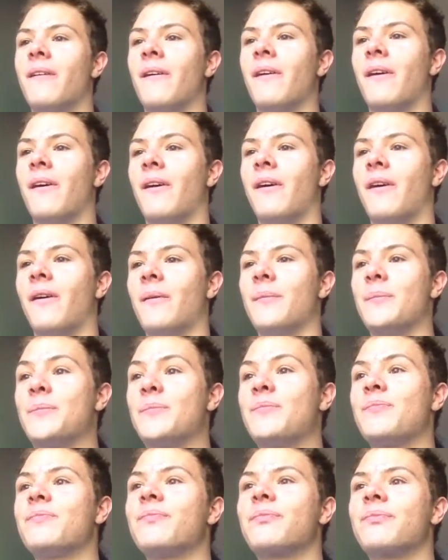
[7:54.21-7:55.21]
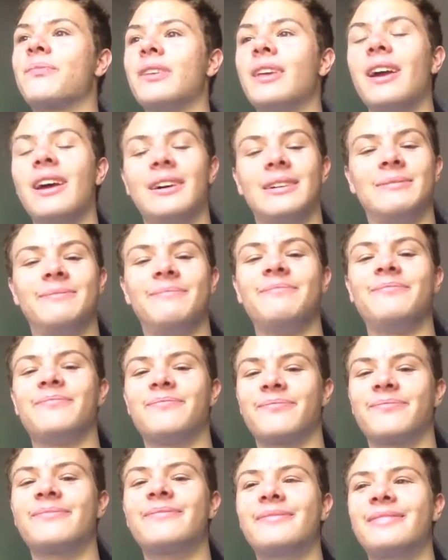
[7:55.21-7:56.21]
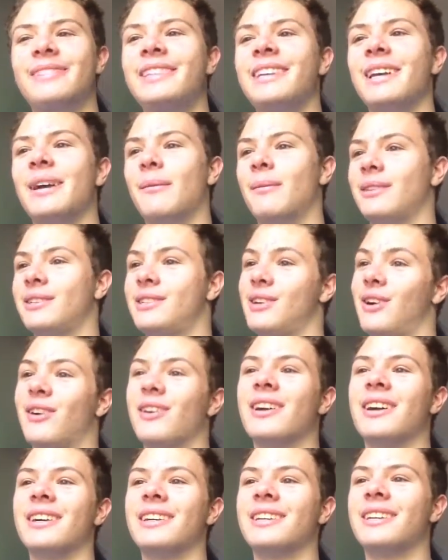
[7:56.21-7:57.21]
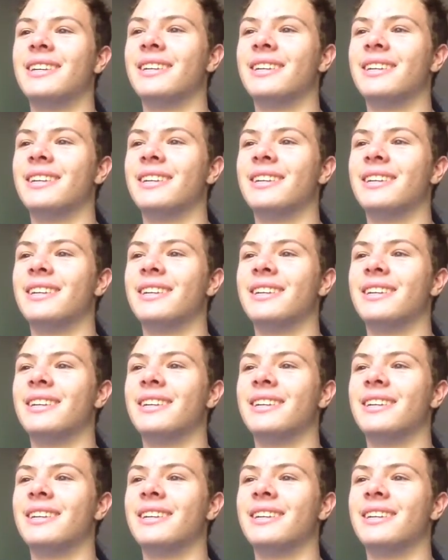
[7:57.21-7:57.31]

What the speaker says: Yeah. How about Dialga?